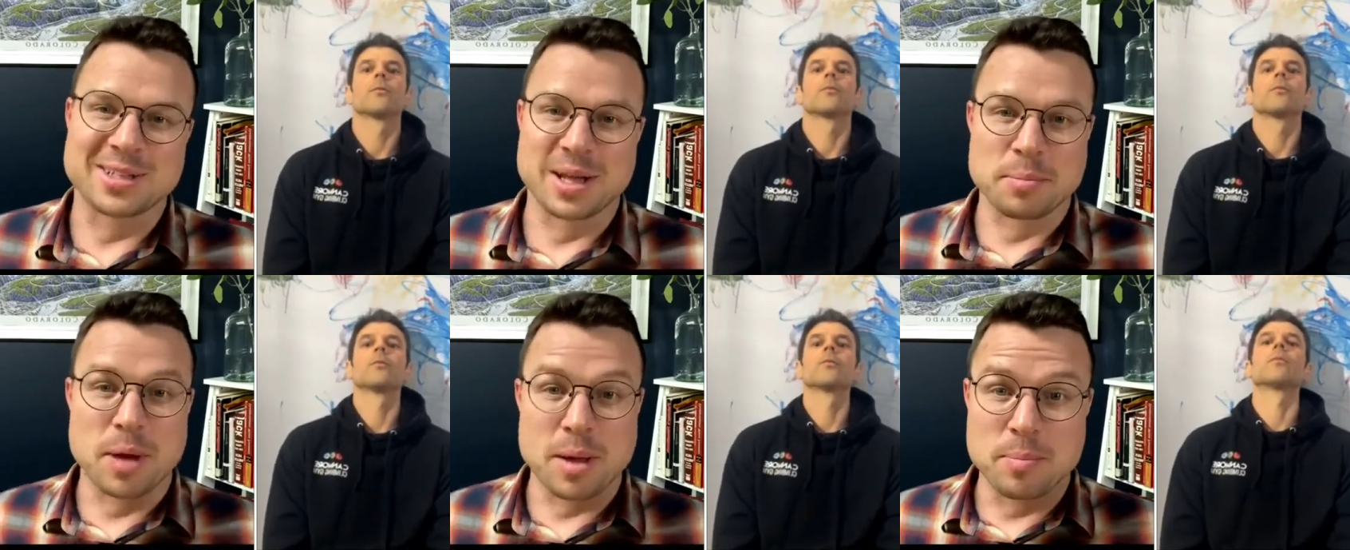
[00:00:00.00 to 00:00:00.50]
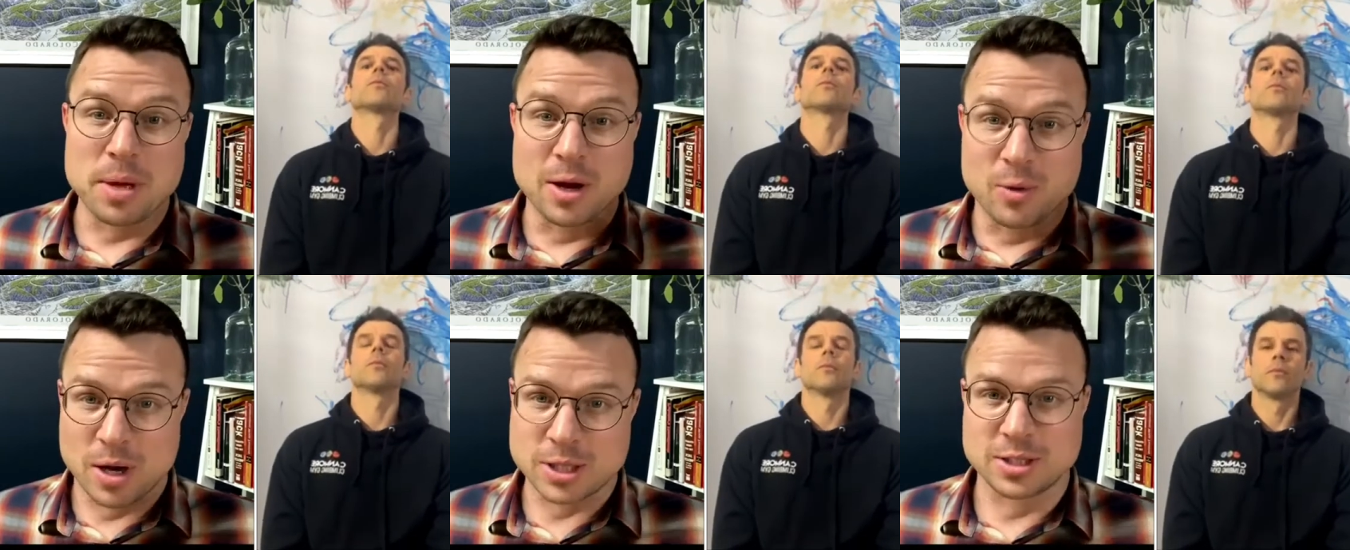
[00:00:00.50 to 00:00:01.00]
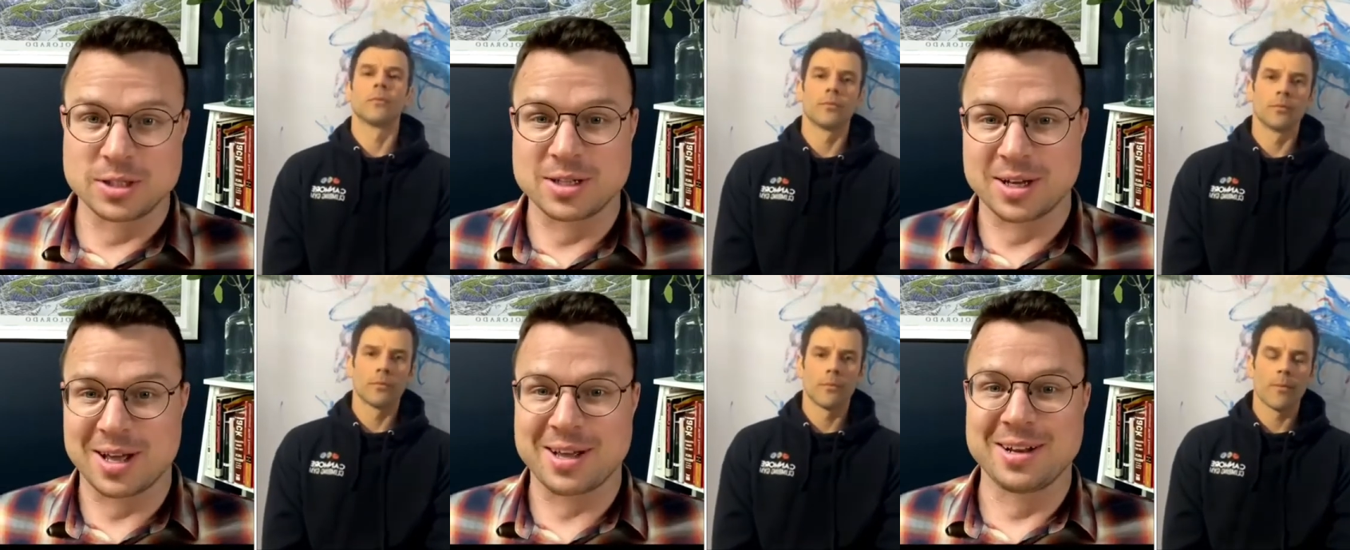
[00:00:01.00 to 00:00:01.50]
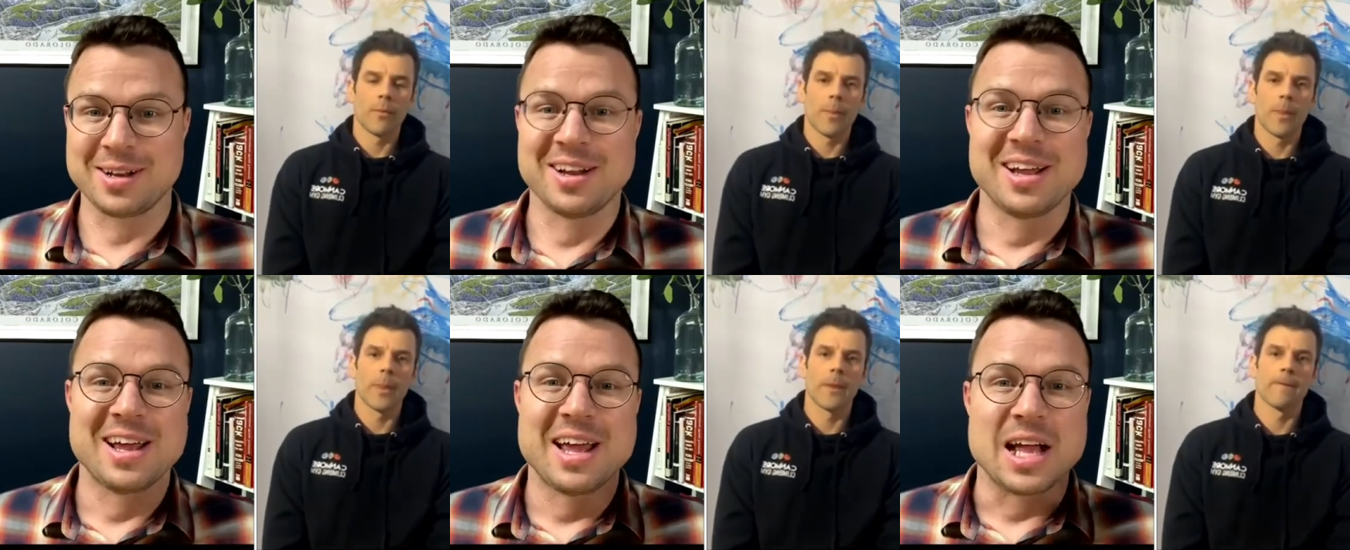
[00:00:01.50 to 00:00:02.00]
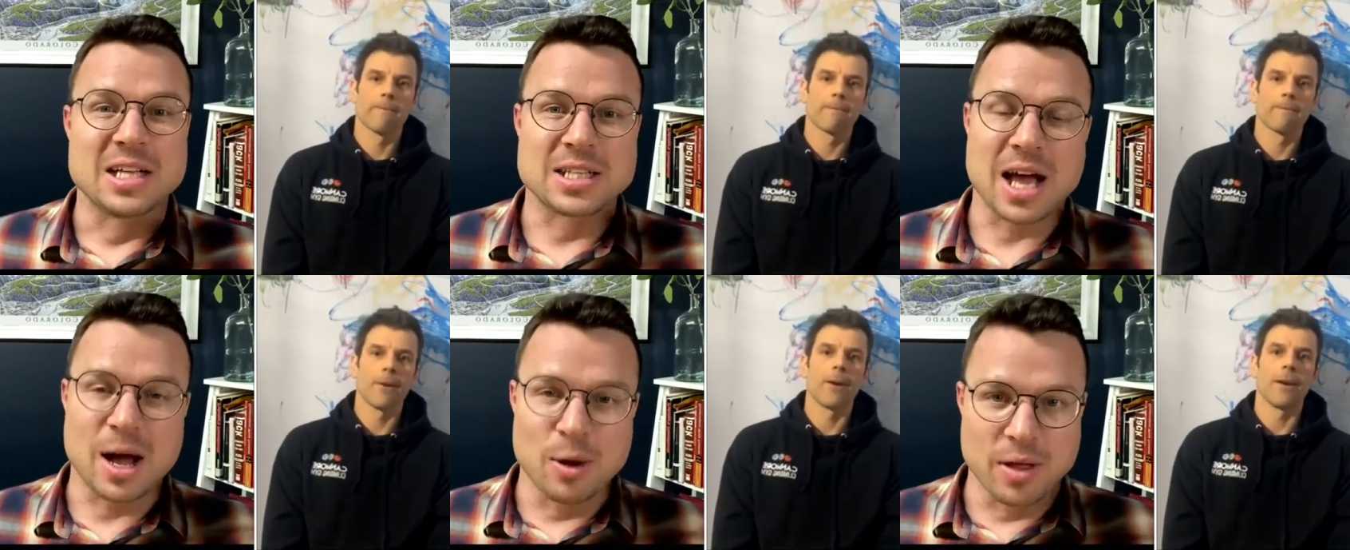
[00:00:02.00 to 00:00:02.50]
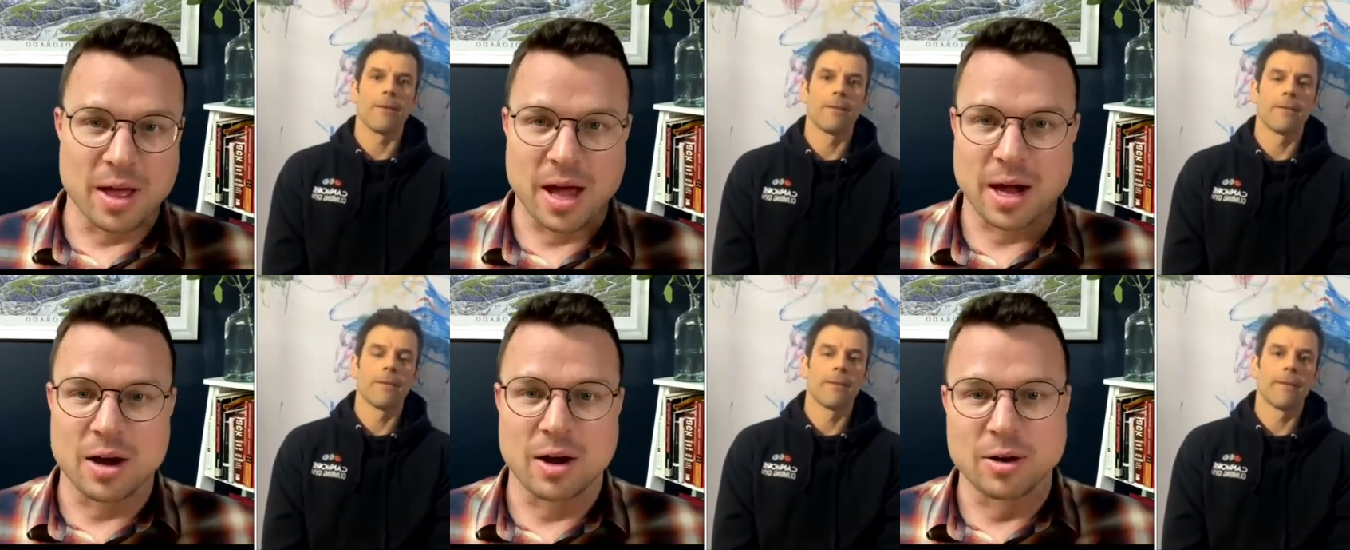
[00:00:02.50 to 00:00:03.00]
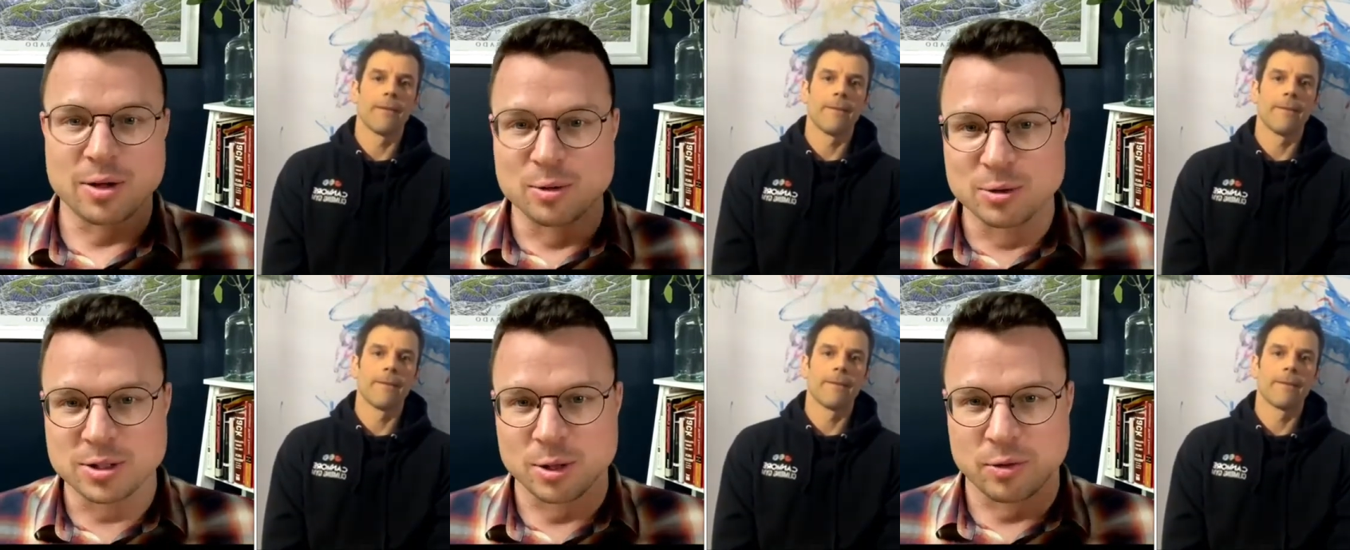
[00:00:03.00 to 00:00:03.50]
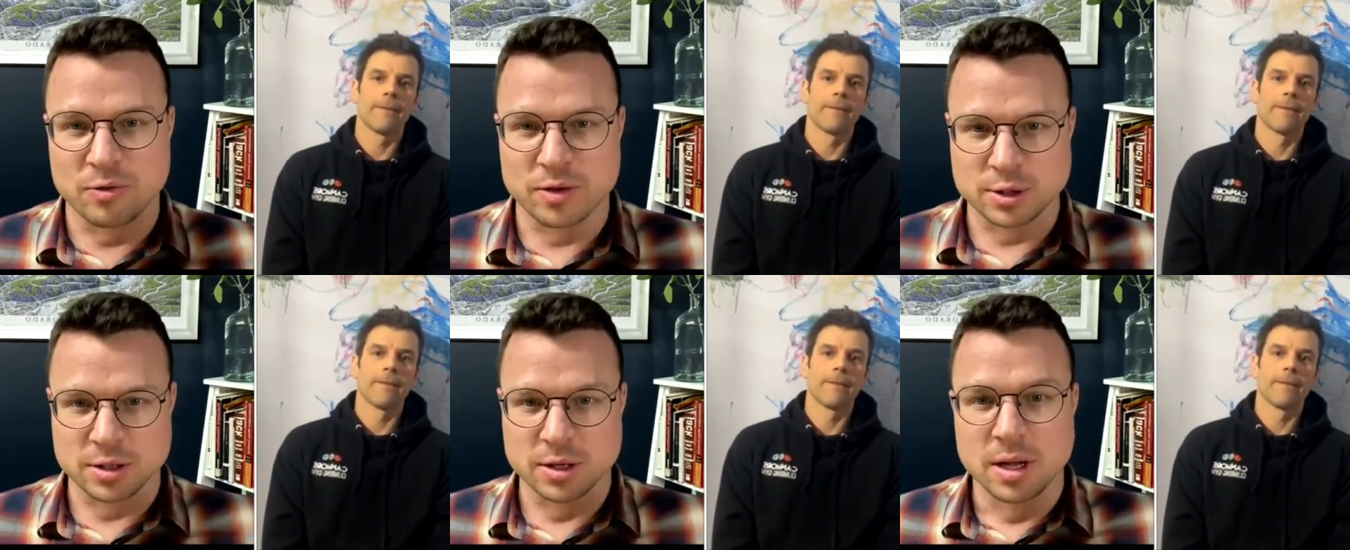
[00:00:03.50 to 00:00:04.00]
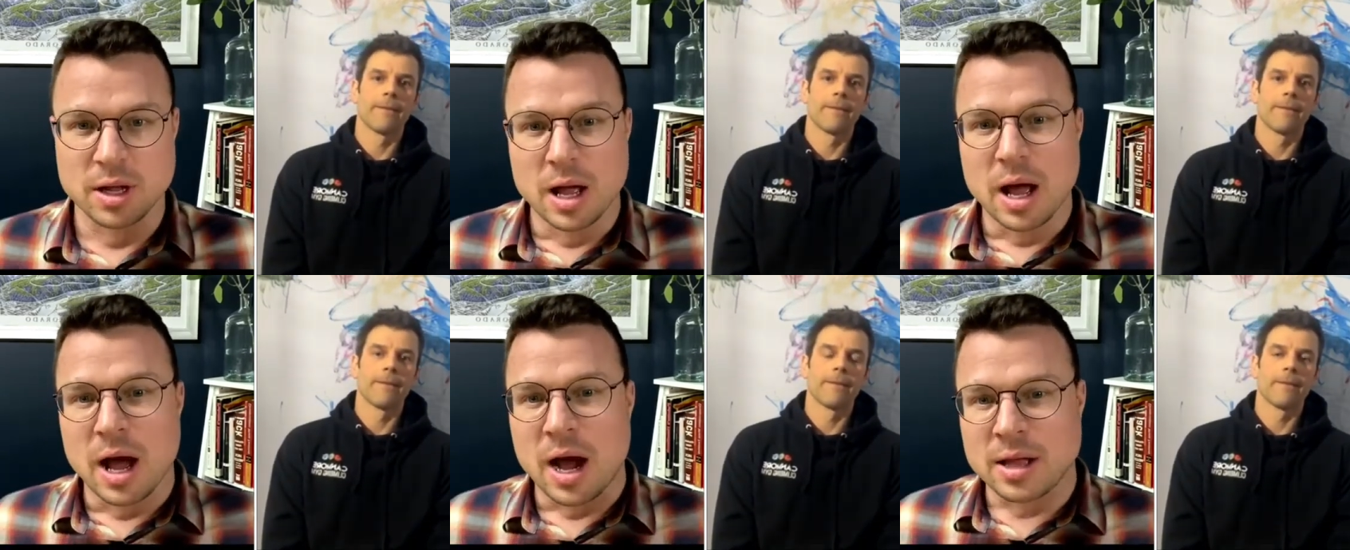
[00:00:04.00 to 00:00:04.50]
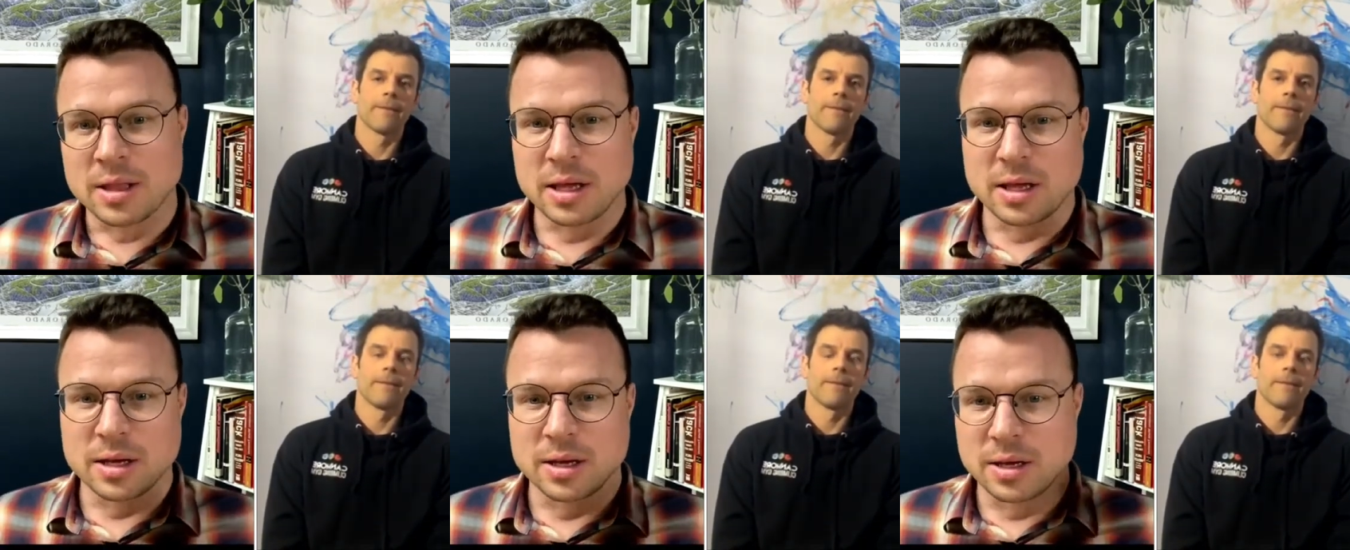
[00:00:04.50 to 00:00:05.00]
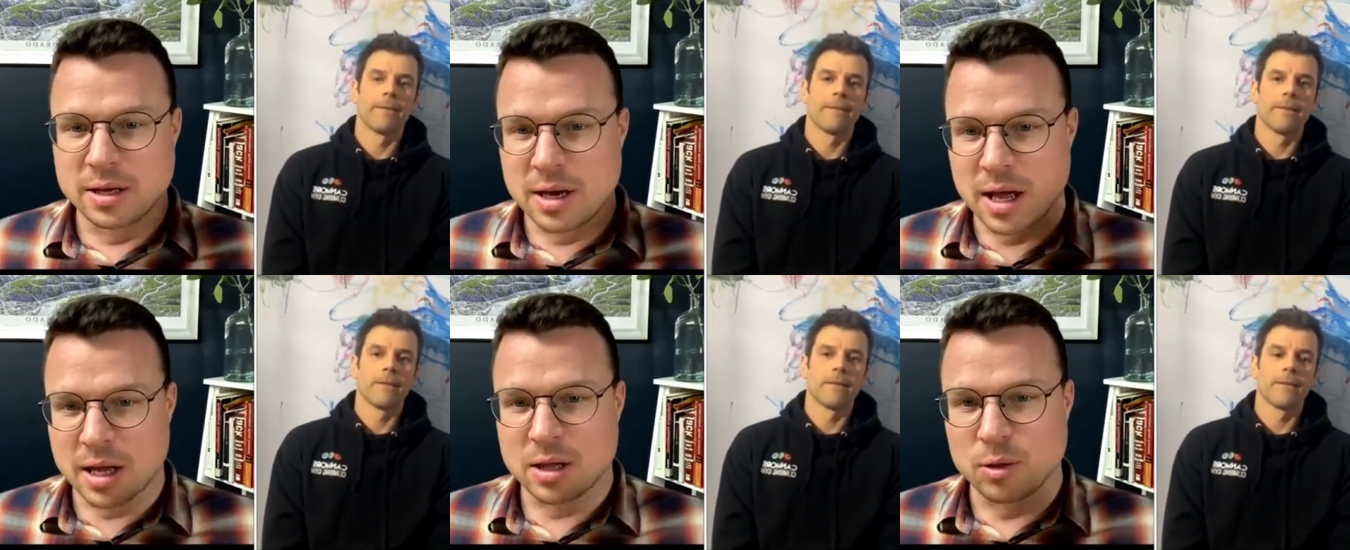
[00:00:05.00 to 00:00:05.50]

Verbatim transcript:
Speaker 1: my big question tonight is how the heck are you so efficient? I think Nick, you